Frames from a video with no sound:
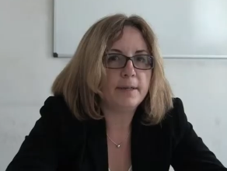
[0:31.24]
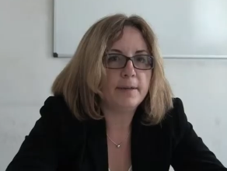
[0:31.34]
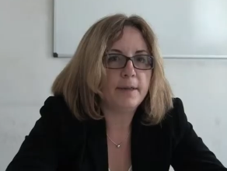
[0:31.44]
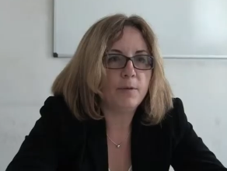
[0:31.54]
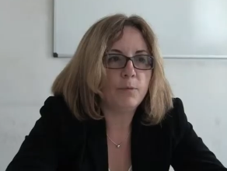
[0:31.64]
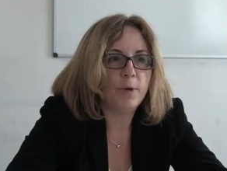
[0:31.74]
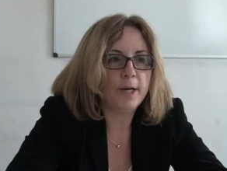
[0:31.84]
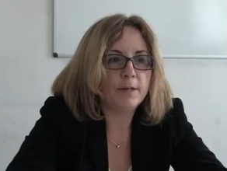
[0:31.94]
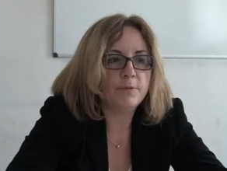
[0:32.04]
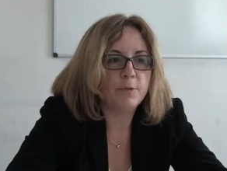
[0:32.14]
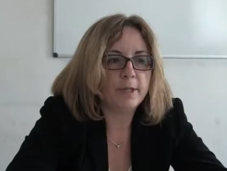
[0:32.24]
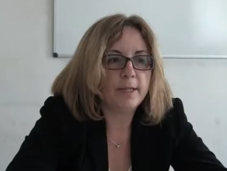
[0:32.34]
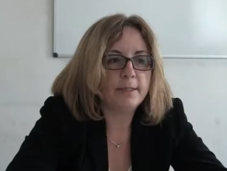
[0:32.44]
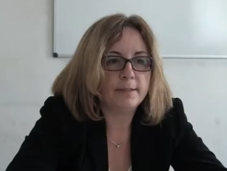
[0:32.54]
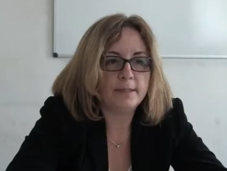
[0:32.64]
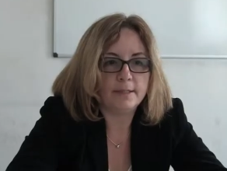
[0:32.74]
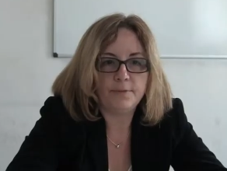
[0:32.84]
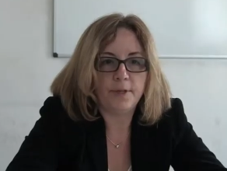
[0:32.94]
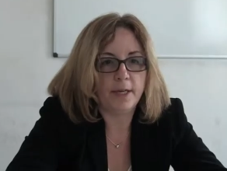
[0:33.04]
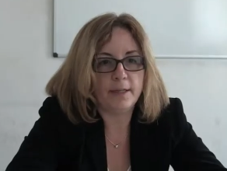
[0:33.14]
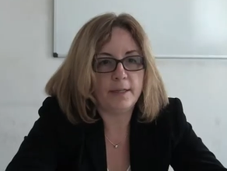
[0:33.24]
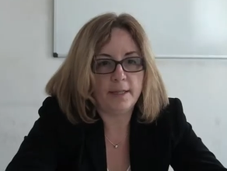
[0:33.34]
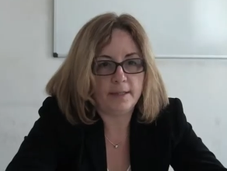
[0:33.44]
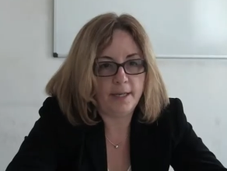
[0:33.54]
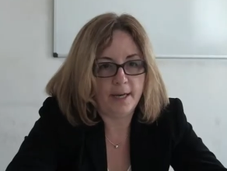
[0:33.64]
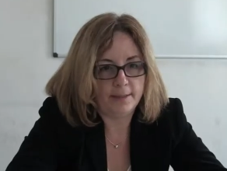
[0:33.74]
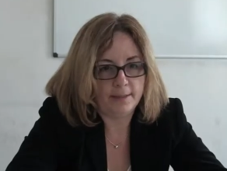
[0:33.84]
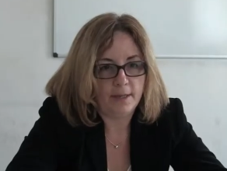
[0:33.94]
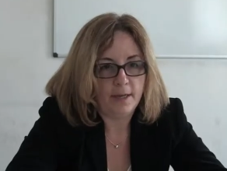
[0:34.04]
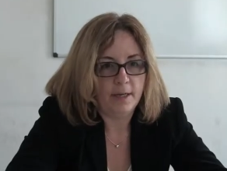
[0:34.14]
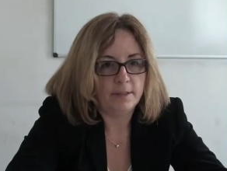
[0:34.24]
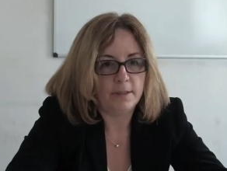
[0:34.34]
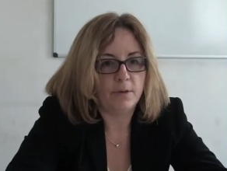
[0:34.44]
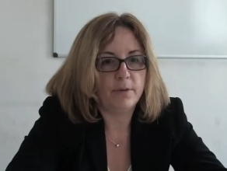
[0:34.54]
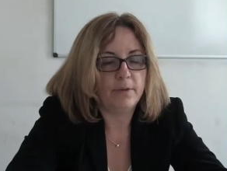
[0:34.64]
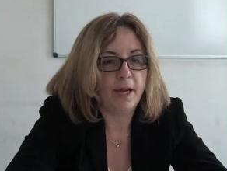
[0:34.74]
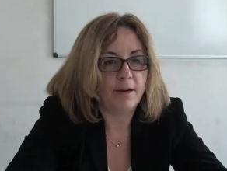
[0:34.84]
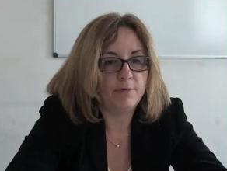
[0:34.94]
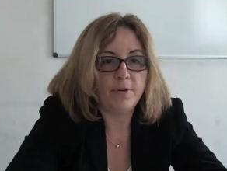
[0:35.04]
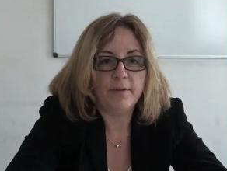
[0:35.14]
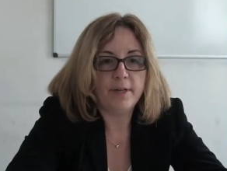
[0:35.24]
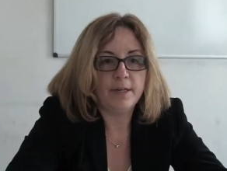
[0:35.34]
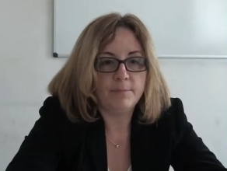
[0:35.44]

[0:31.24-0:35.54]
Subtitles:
But they work for the certificate at the end, so they are very